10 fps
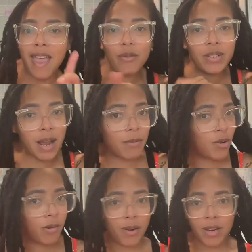Every time
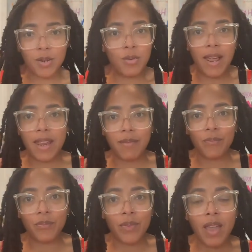you come on here, you late.
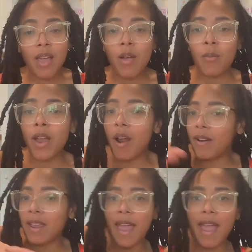Mm-hmm we
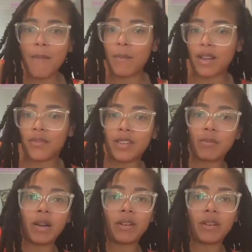already had breakfast.